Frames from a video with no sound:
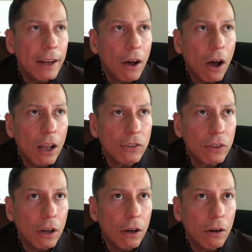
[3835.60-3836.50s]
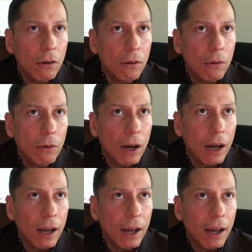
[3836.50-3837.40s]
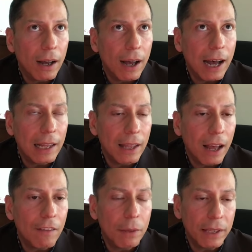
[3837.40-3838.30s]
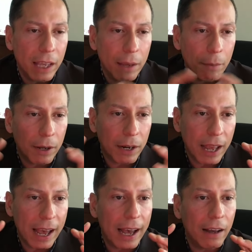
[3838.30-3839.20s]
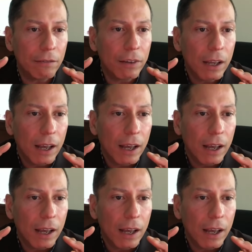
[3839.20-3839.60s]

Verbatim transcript: And also, uh, I love being able to have